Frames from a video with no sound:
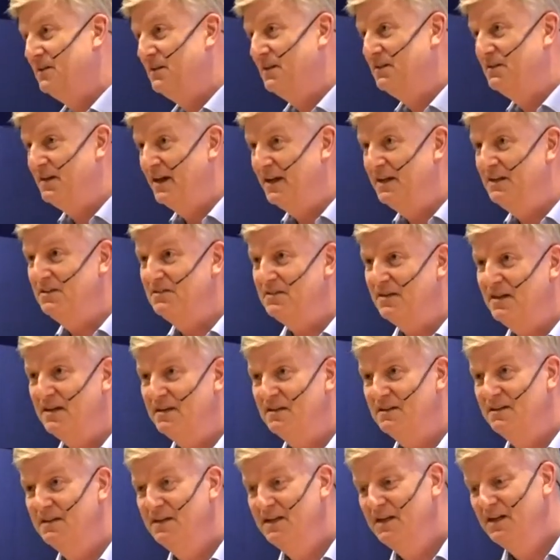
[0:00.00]
in the
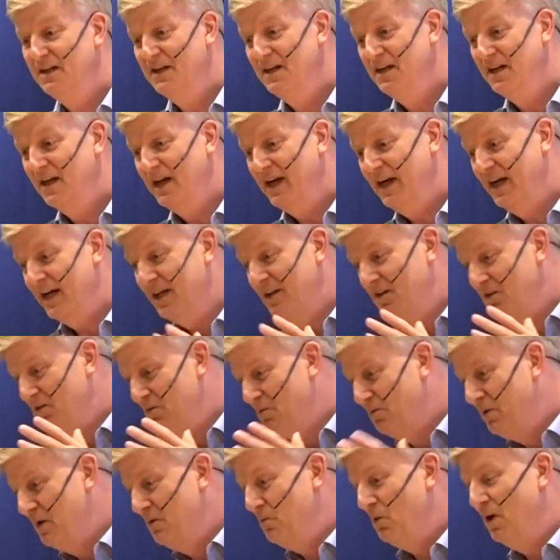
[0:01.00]
data.
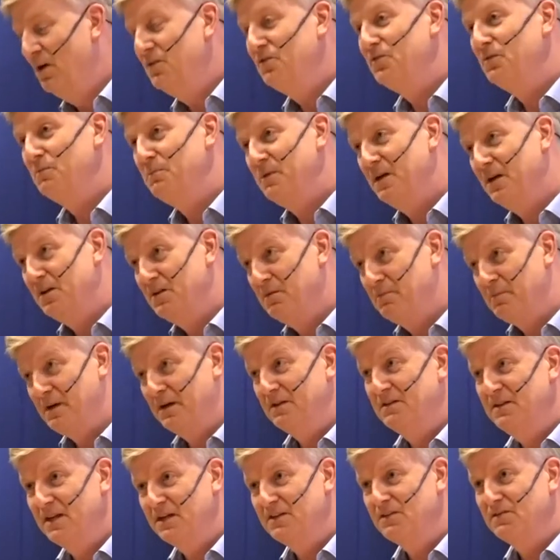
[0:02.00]
And we want to build a
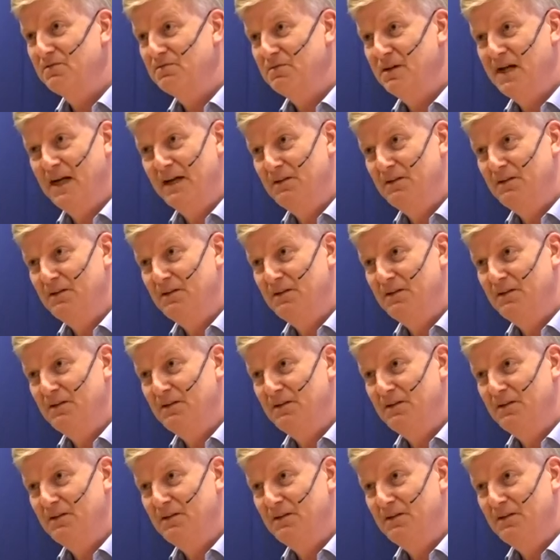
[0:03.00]
predictive,